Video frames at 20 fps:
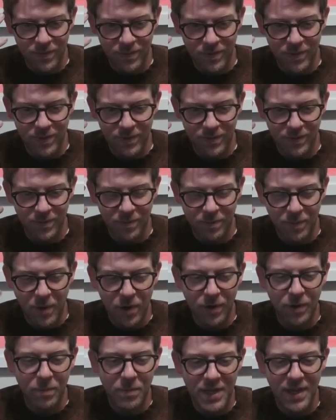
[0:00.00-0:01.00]
The
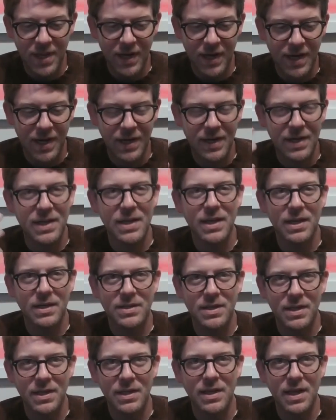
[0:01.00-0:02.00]
part of me that kind of
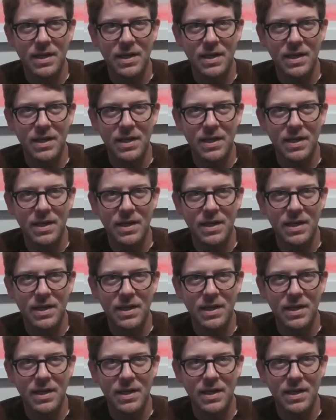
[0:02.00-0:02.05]
kicked in,